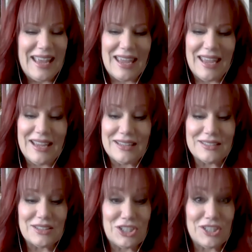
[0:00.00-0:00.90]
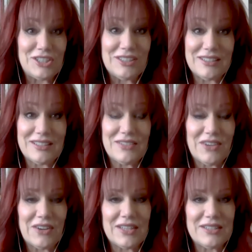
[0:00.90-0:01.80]
And she took this
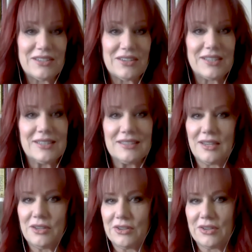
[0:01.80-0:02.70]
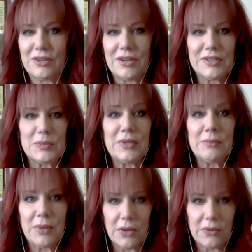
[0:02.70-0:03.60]
very seriously. Her and her
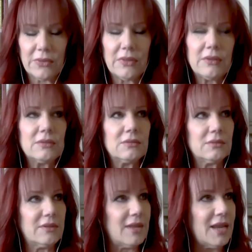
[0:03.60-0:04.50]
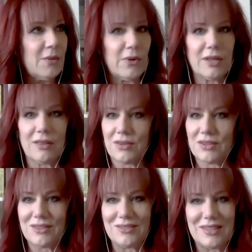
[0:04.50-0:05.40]
husband both, they went
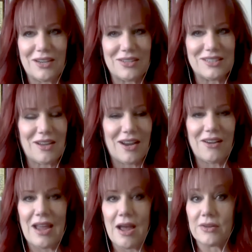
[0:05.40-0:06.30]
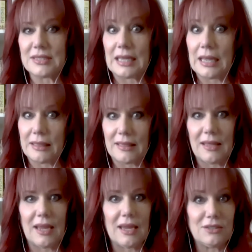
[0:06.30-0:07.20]
through their entire house and
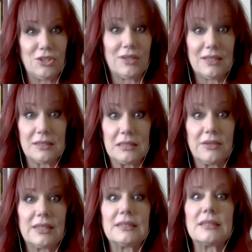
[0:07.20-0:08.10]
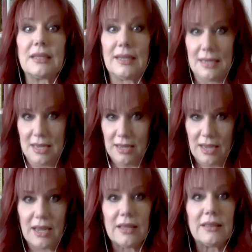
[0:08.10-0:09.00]
they took it seriously.
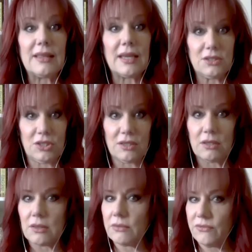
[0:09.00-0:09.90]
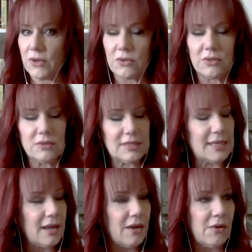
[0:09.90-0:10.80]
And they took the photos
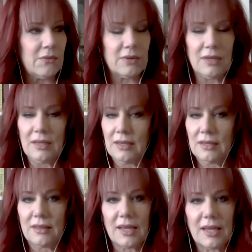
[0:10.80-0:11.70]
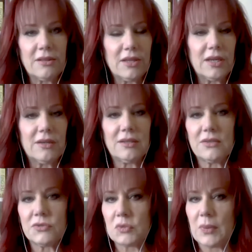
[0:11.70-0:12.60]
down, they cleared
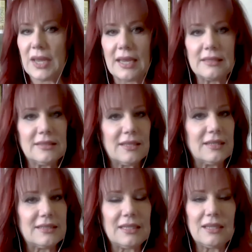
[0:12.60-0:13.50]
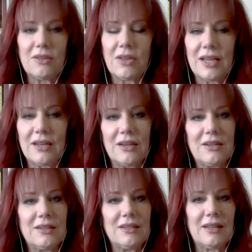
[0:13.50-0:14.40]
the space, they
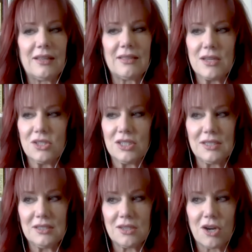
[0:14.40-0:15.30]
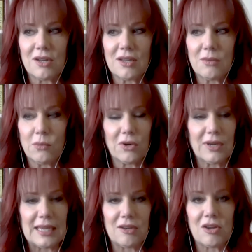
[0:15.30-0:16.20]
decluttered, and then she started
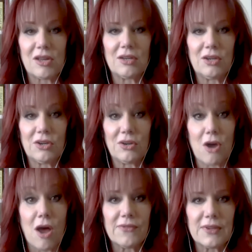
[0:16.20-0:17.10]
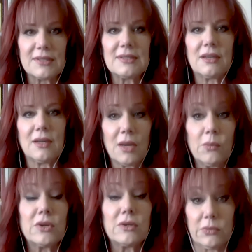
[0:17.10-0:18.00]
working on her office. And I
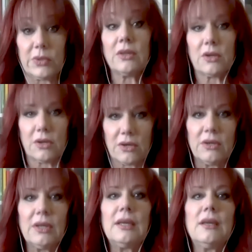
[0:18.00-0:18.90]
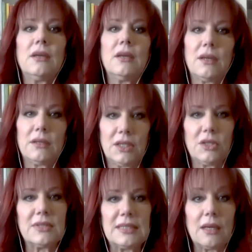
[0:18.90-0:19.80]
worked with her
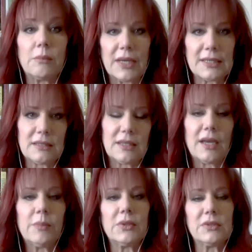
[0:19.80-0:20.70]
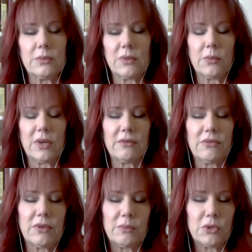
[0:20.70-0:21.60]
step by step as we went
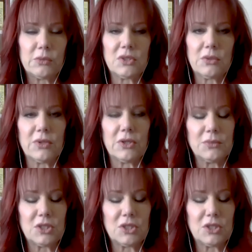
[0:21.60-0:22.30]
from room to room.